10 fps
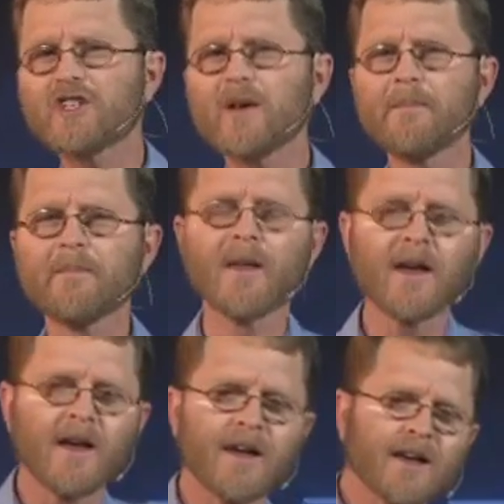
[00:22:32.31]
to him,
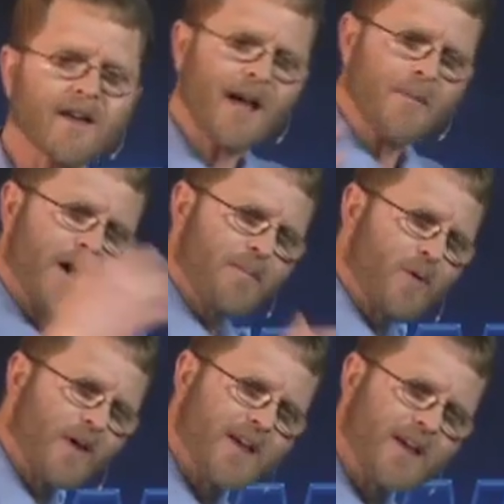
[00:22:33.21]
Come on,
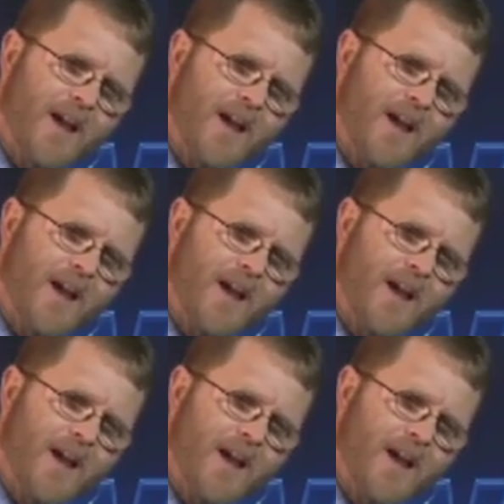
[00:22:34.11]
Boyki,